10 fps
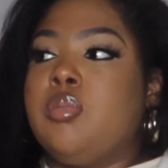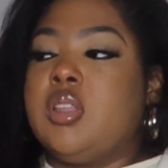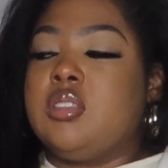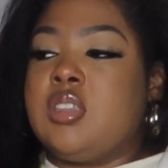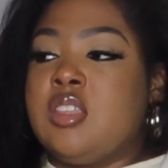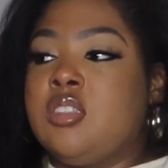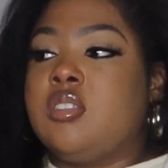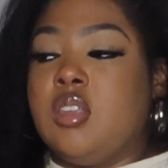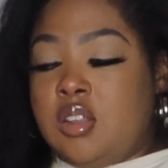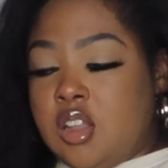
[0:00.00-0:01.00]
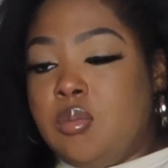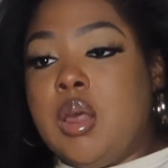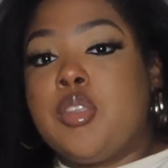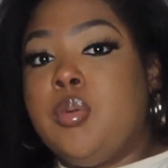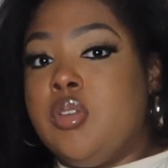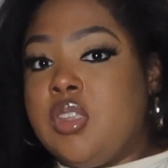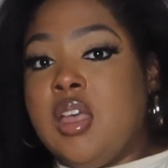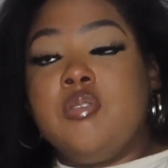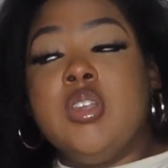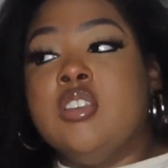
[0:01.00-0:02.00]
But that's another one I was supposed to
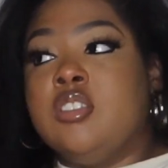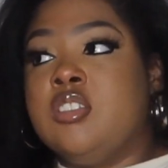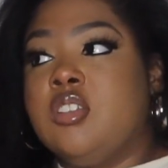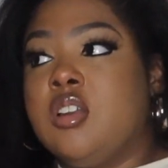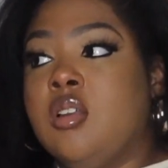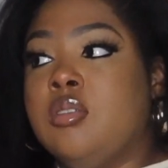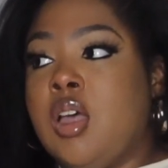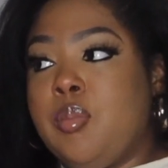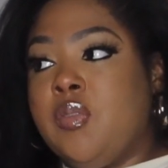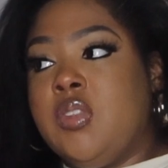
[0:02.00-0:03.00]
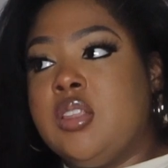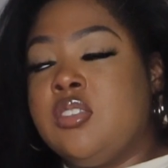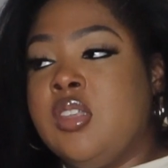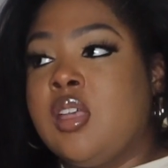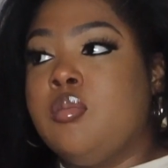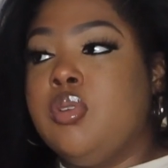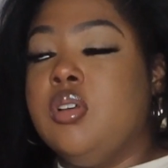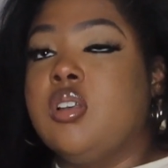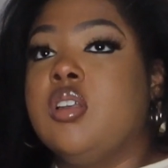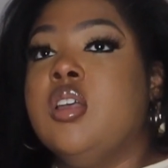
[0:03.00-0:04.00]
have finished this year on top of that second
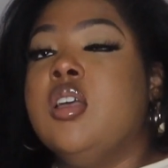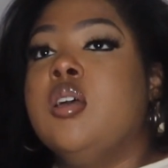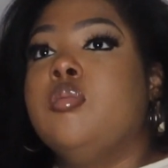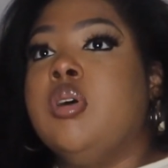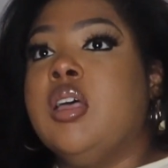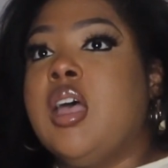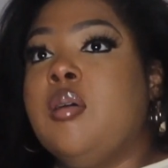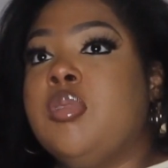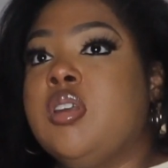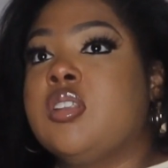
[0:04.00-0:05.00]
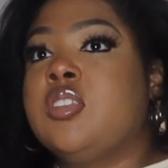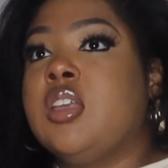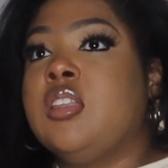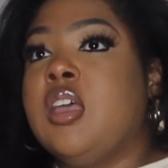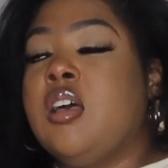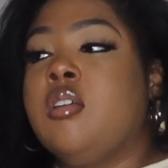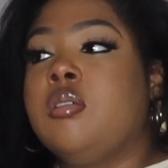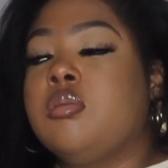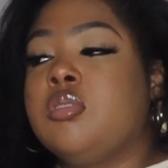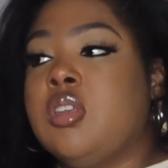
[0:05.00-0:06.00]
book. But I'm here to say
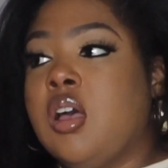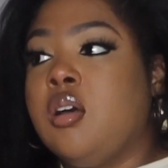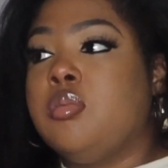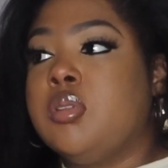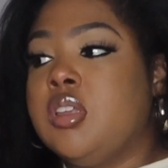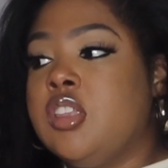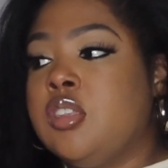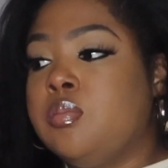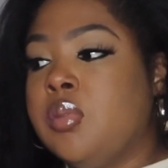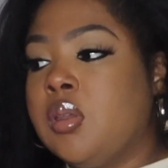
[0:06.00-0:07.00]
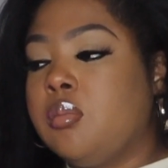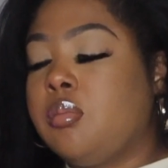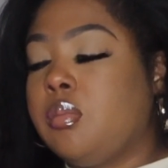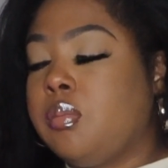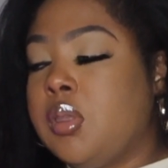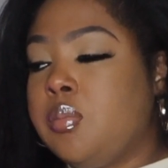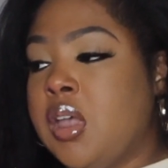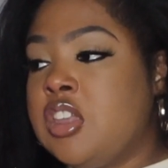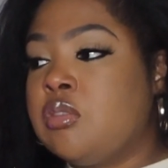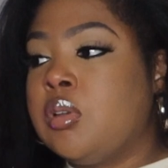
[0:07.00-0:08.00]
now, y'all, please be
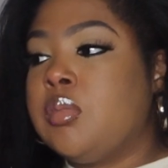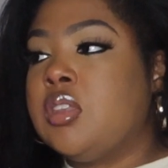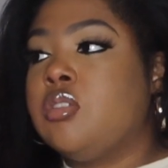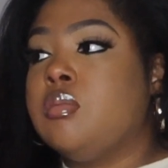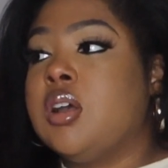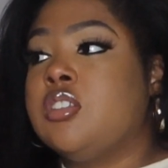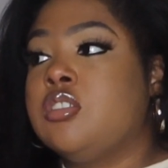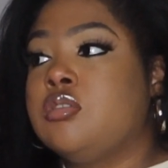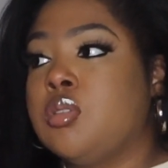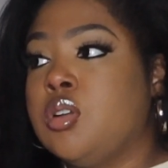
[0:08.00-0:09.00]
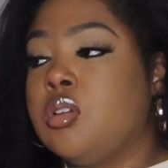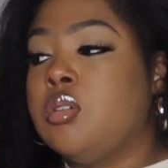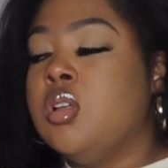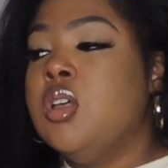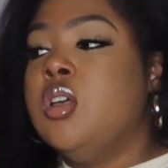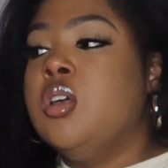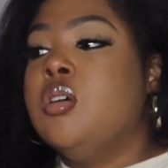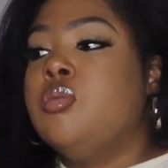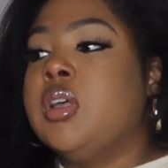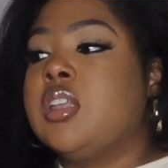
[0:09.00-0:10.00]
patient with me through my struggle
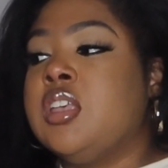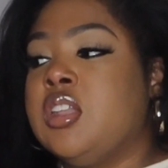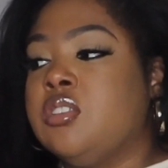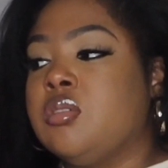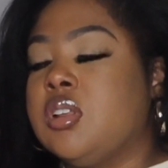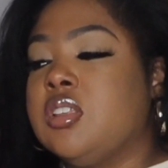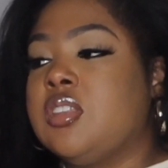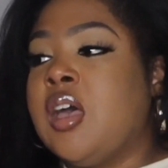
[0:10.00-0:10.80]
with getting through this.